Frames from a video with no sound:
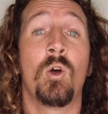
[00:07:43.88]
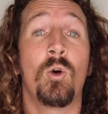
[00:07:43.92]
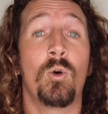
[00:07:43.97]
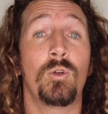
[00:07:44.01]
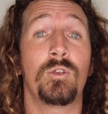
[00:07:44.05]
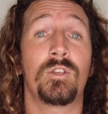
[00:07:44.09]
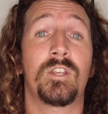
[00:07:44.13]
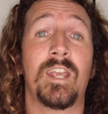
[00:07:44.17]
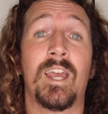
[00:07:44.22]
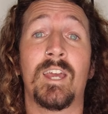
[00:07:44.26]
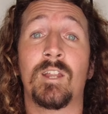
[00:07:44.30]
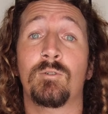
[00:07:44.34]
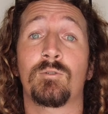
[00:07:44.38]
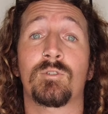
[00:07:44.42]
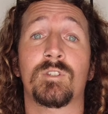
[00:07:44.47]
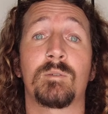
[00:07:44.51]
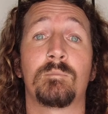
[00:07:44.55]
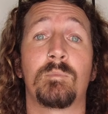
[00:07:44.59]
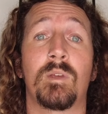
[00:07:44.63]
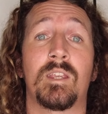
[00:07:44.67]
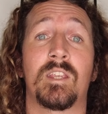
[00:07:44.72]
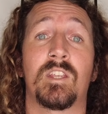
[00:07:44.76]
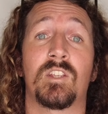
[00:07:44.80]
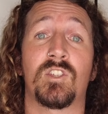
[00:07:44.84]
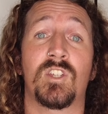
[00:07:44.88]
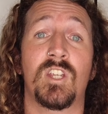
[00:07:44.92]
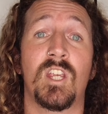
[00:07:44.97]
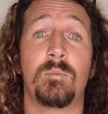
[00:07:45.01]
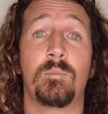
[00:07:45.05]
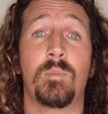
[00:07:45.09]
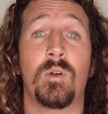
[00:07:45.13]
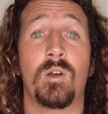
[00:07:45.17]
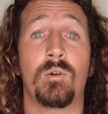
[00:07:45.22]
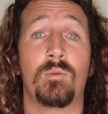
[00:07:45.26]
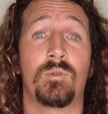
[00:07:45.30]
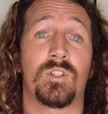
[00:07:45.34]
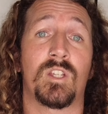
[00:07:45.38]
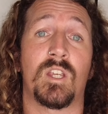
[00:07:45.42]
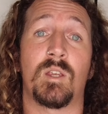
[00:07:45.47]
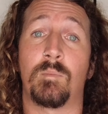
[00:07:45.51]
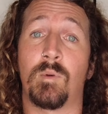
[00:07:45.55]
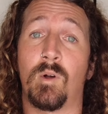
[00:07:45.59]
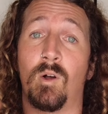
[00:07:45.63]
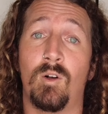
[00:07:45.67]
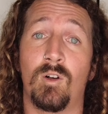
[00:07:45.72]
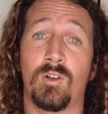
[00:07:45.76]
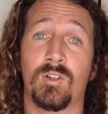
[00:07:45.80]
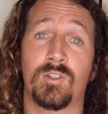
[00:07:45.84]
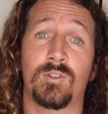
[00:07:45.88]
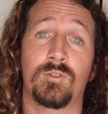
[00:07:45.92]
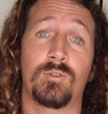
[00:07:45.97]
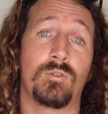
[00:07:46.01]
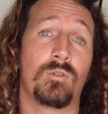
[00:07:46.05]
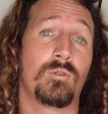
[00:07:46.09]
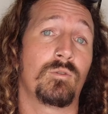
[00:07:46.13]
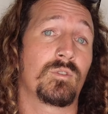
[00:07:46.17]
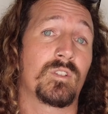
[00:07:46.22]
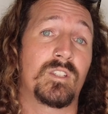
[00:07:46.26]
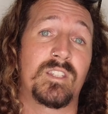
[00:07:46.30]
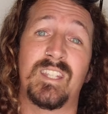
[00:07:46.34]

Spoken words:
Or you can also make it cheaper with cheaper hostels,